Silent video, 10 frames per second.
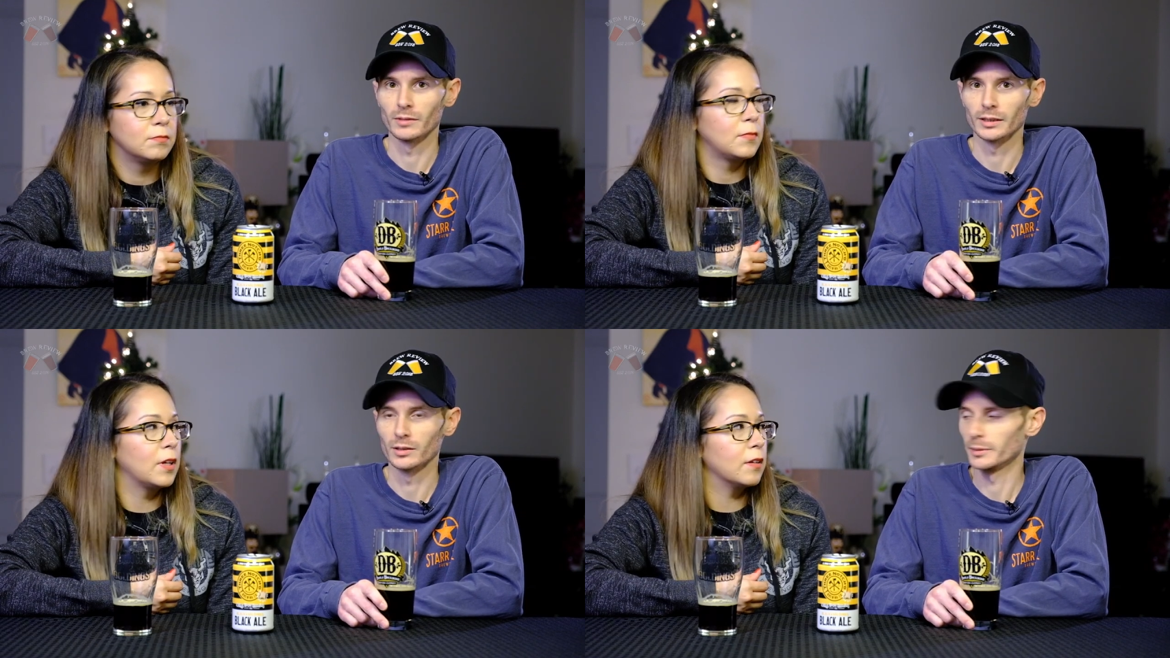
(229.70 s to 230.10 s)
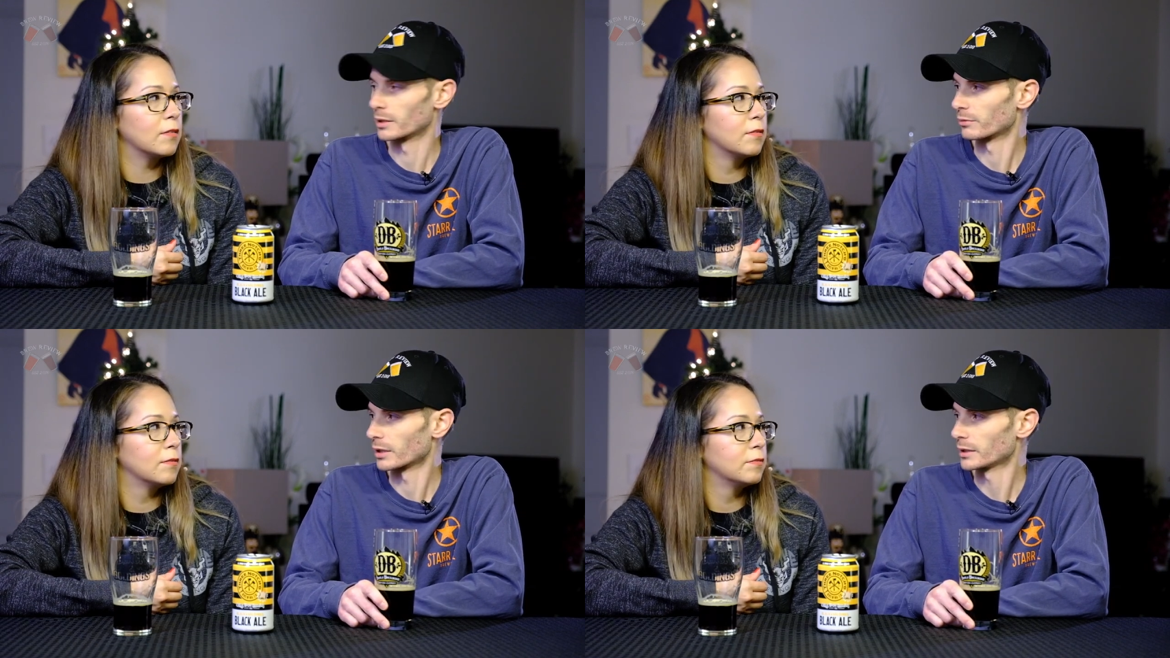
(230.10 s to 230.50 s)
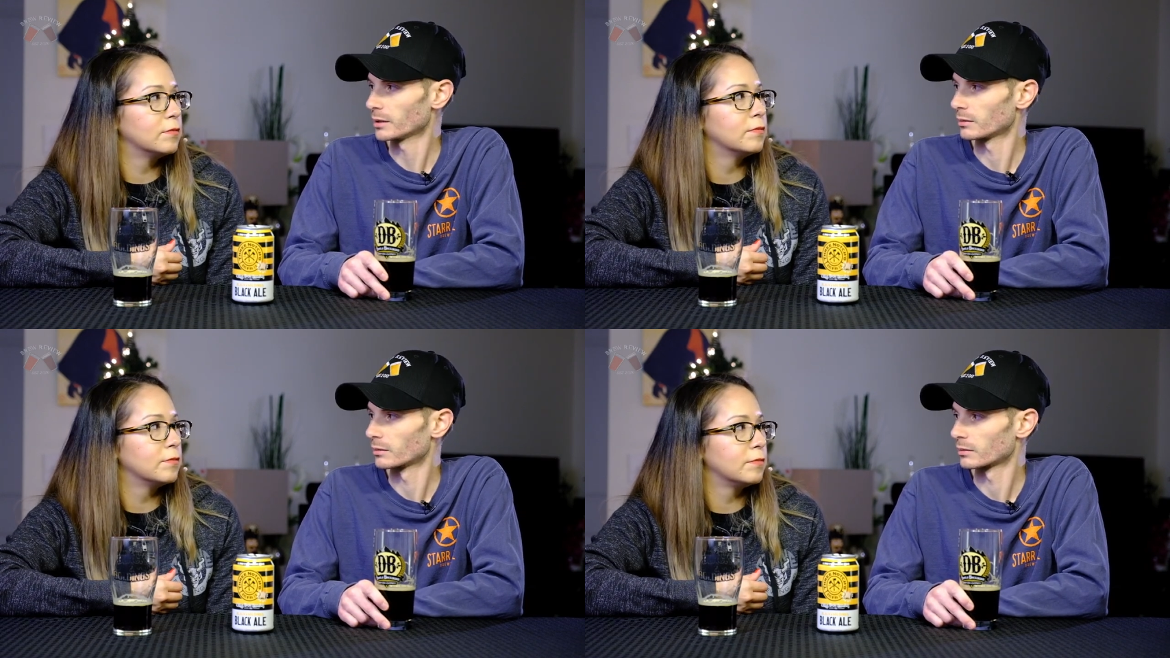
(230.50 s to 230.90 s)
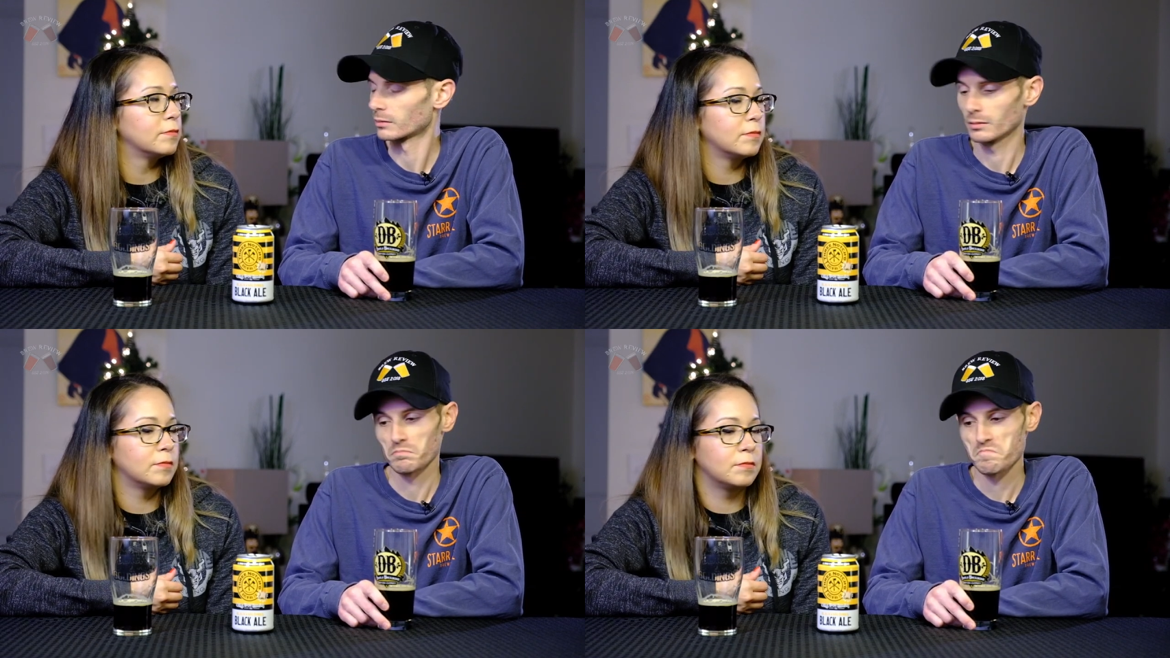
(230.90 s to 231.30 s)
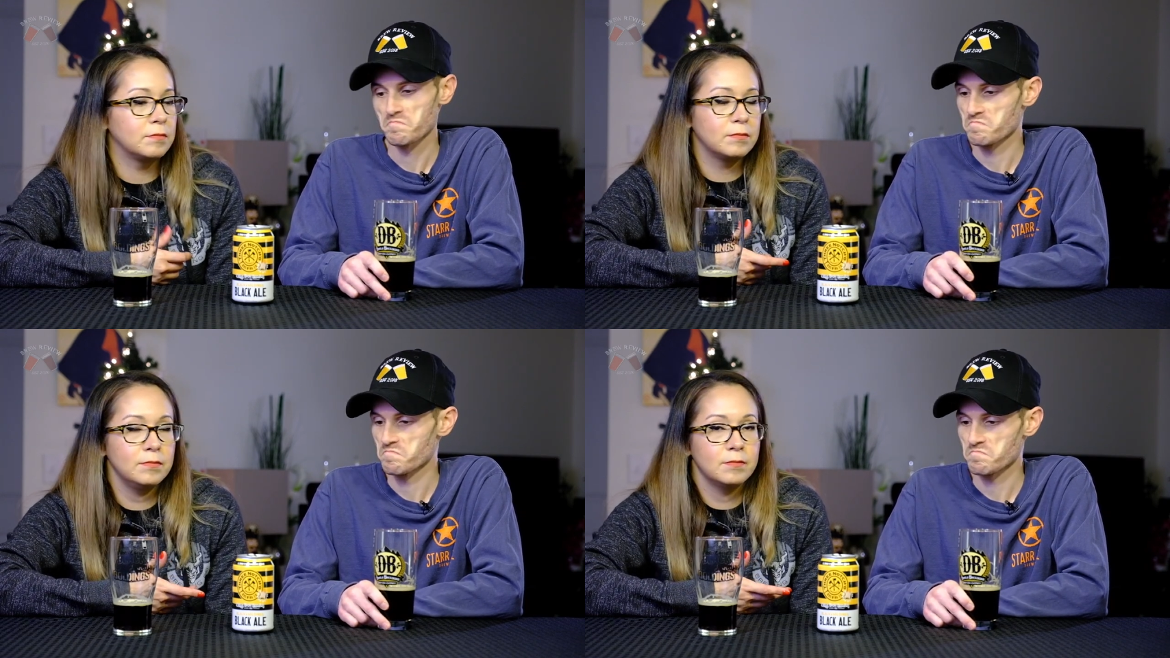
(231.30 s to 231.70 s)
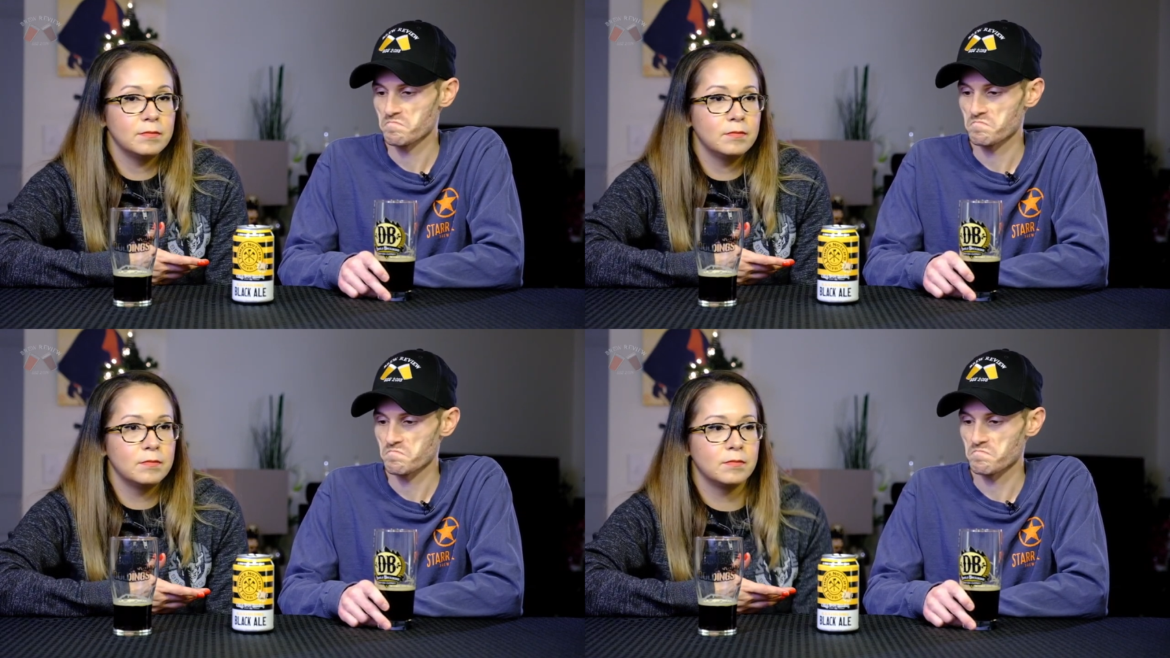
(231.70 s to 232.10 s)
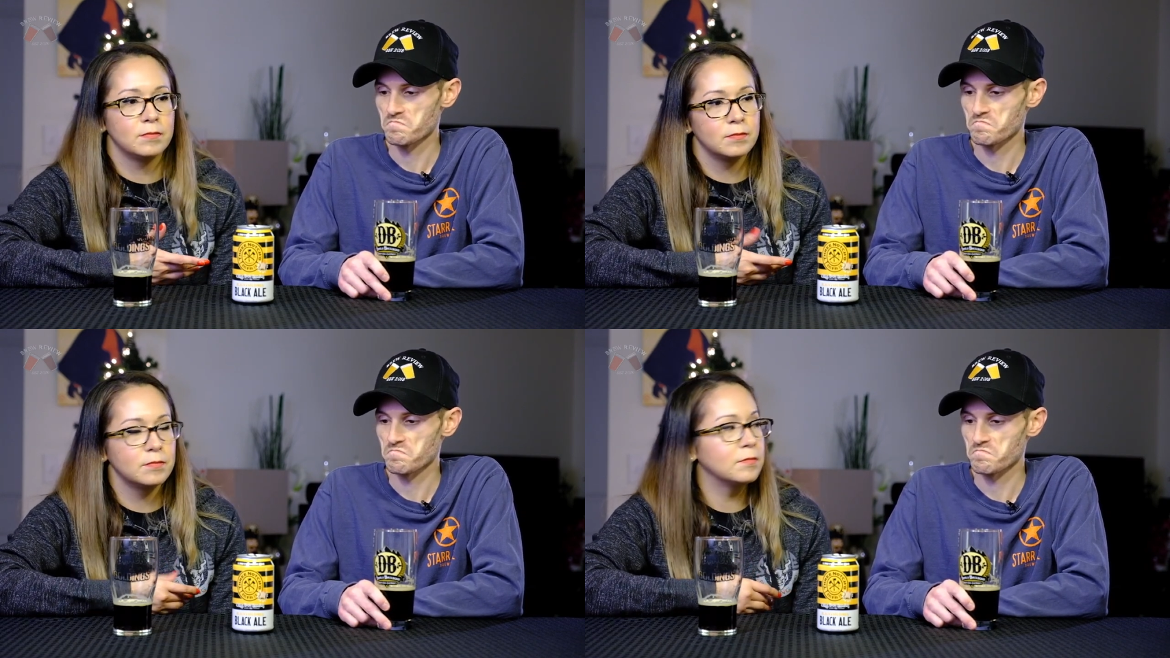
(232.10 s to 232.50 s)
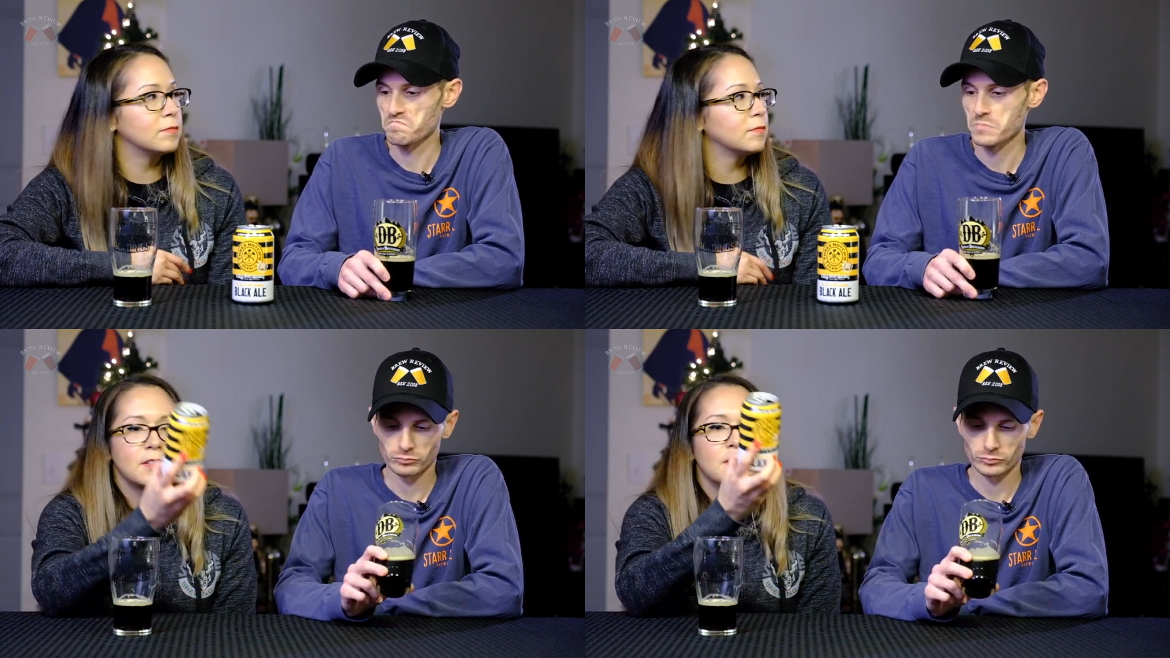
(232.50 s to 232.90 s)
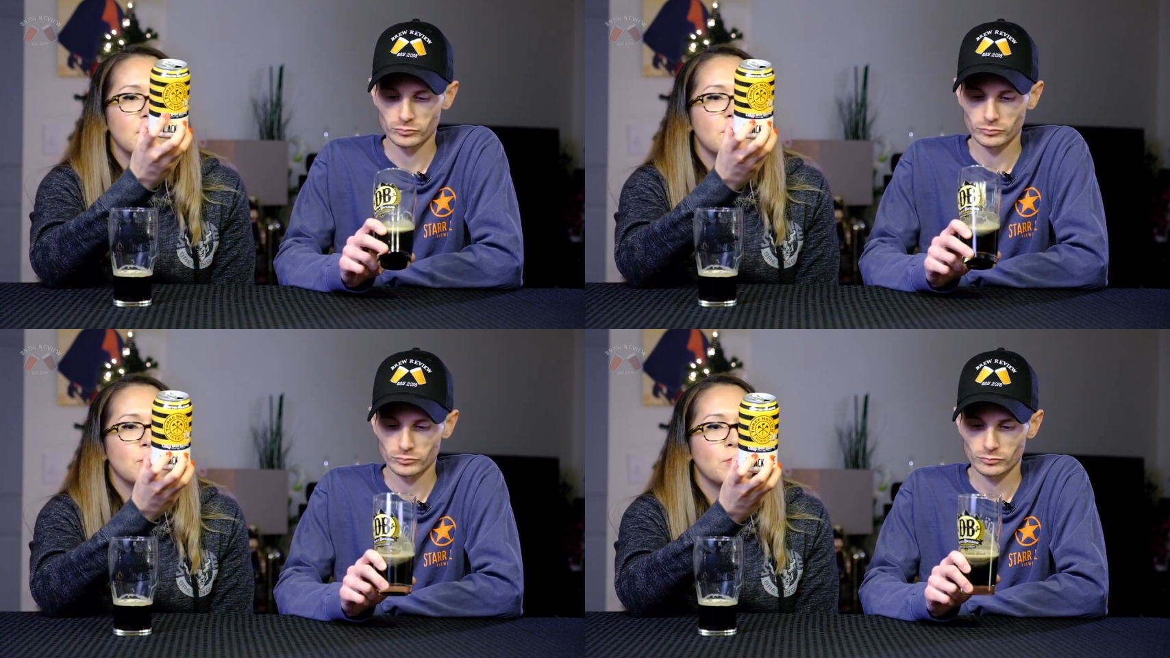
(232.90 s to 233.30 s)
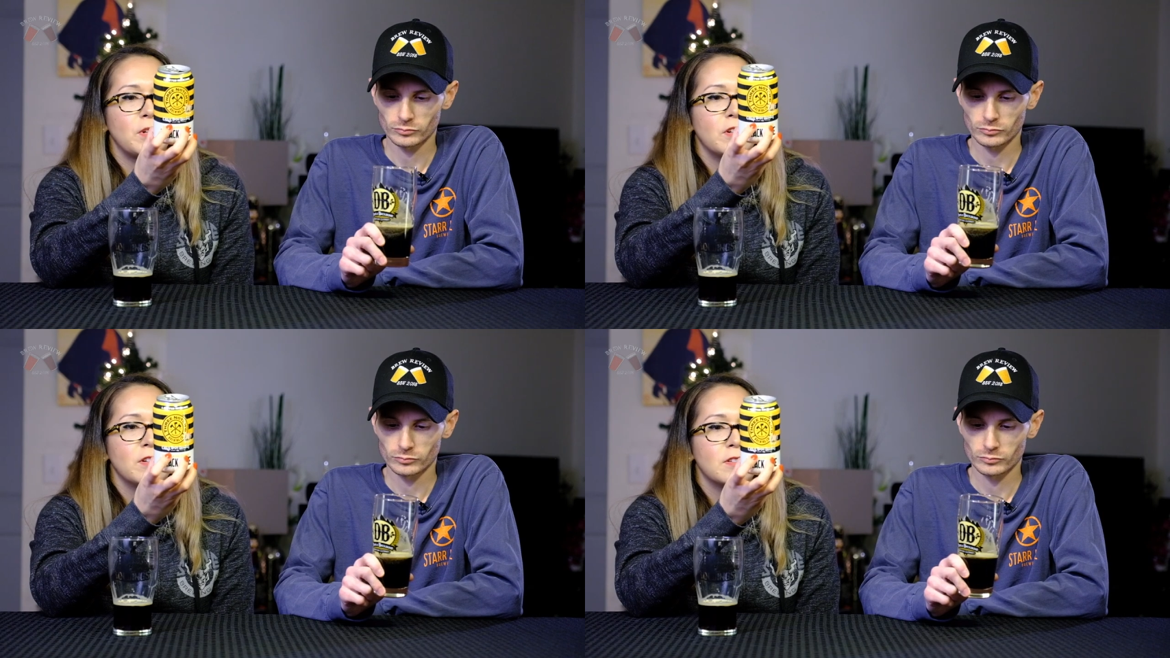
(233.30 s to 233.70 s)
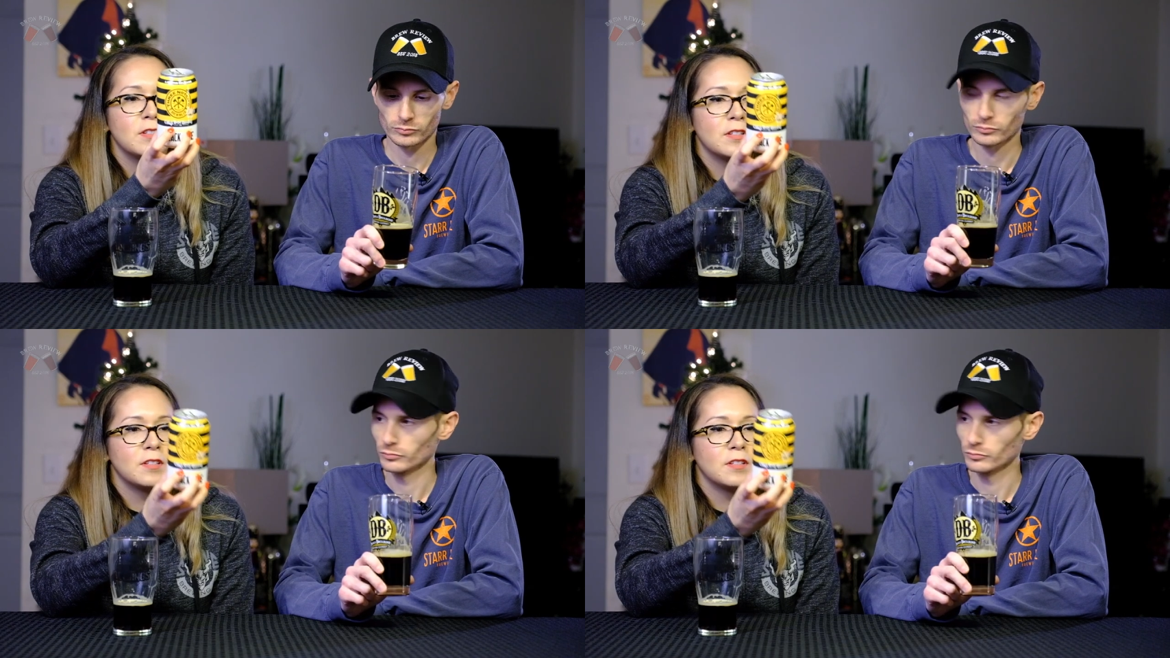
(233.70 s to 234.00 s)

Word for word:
Speaker 1: like yeah. nobody can find it. Mm. Mm.
Speaker 2: There's a weird